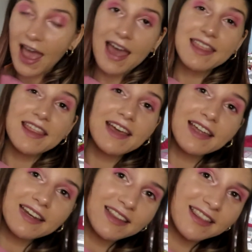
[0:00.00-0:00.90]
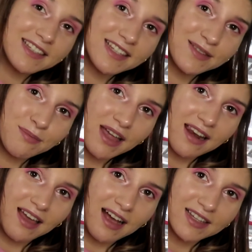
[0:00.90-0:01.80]
And then this is my
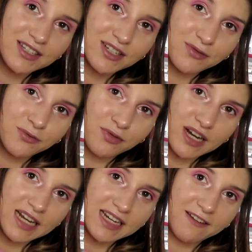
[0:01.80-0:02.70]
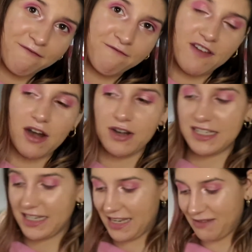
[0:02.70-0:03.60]
last read,
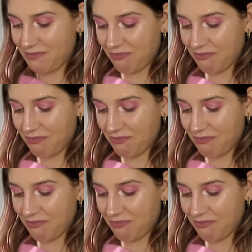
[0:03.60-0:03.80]
Verity.